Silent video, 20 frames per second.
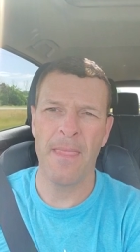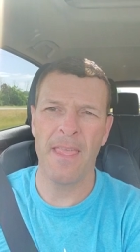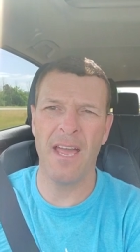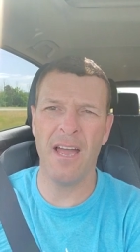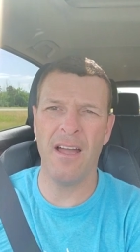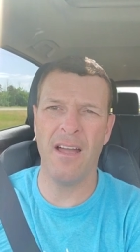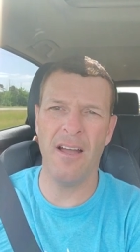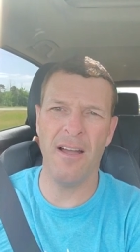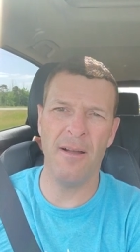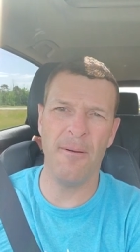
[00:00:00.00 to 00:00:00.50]

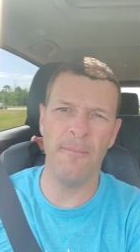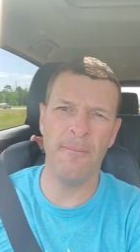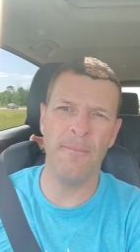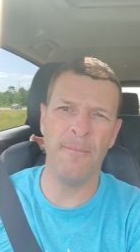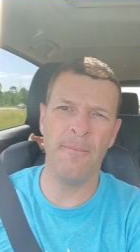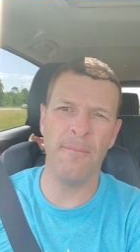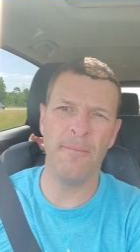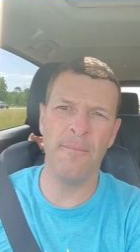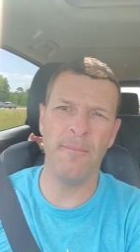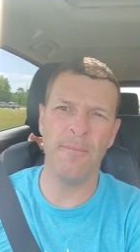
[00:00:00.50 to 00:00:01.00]
Um,
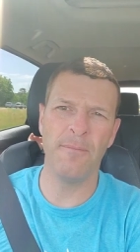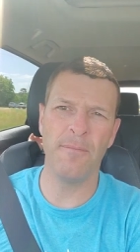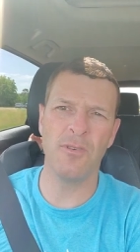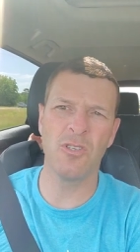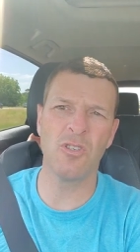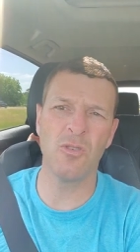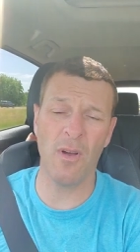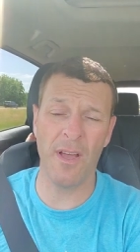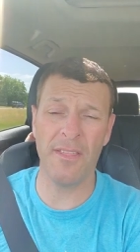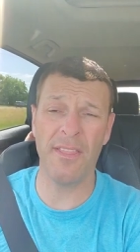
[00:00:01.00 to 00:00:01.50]

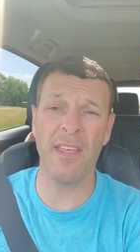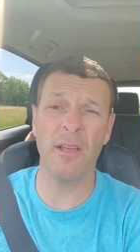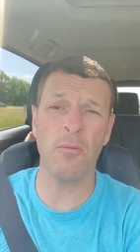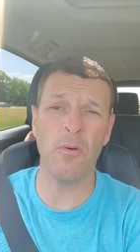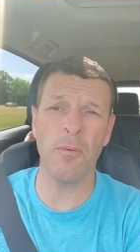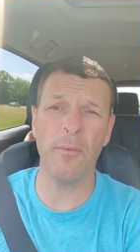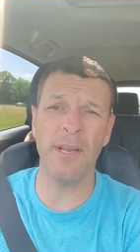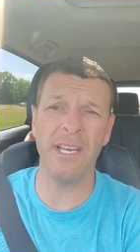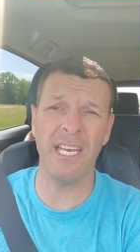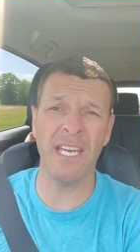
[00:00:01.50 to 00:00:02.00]
so I think
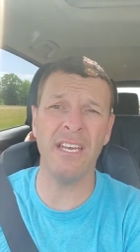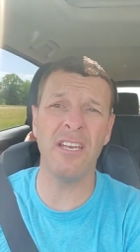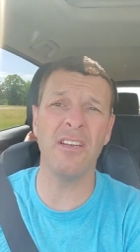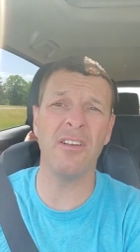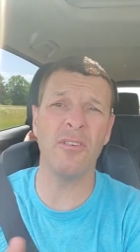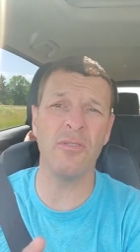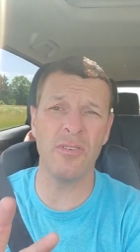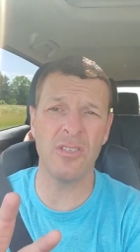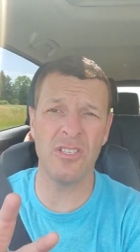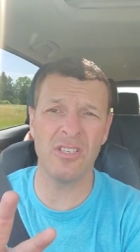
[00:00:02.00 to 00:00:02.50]
what we need to
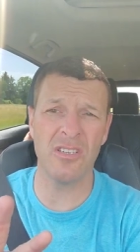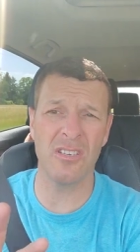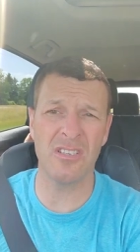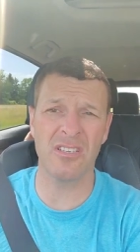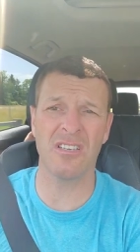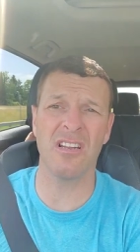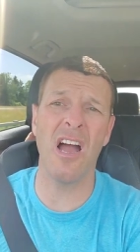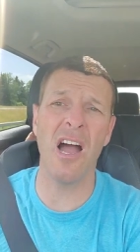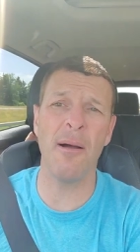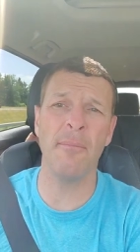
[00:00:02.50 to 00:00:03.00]
do is just
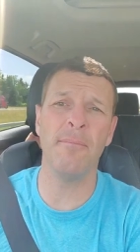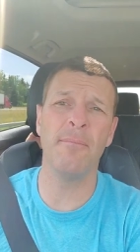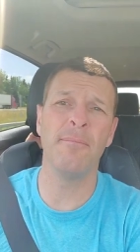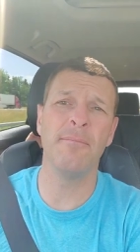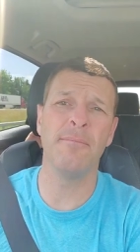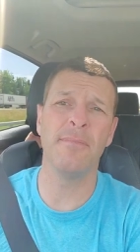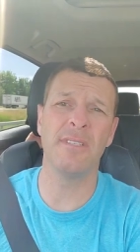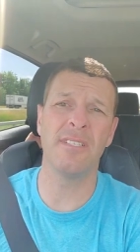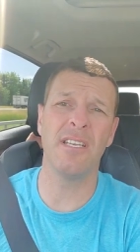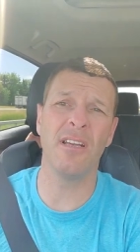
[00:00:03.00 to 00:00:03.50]
stop
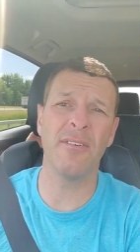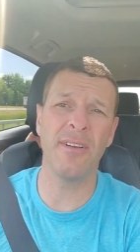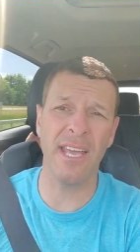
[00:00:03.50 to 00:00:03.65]
and say,